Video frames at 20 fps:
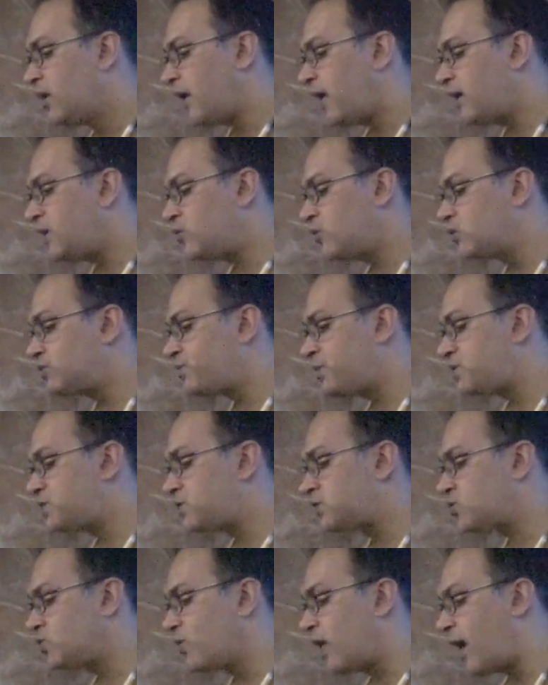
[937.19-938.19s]
and those
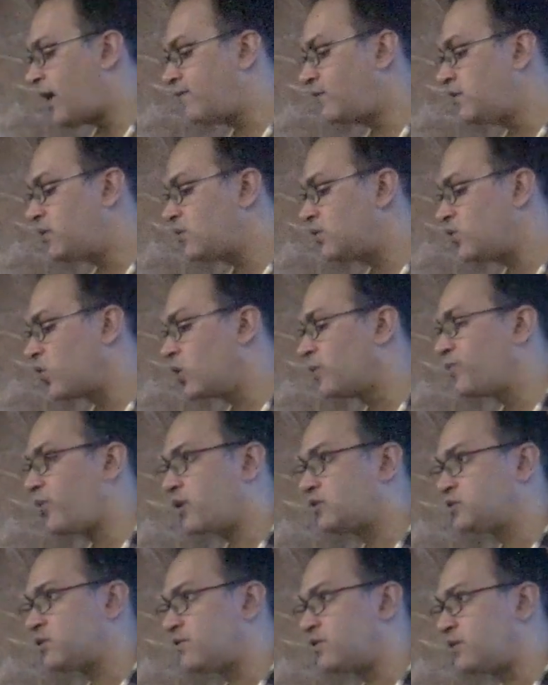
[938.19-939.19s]
patients who have a
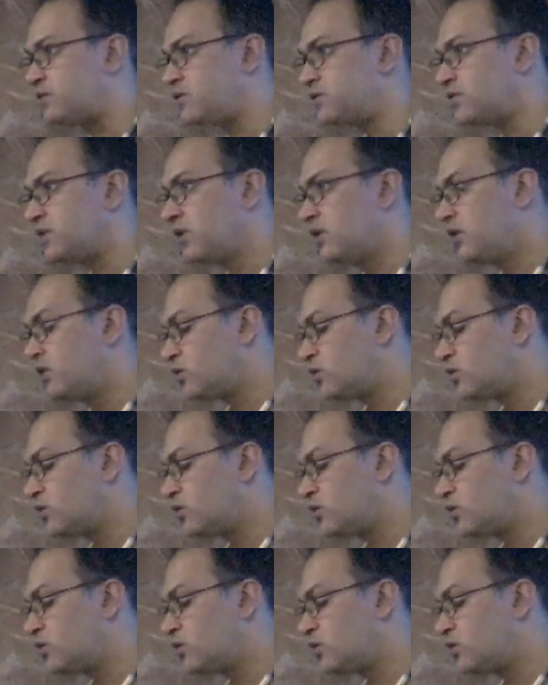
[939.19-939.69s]
node-positive disease.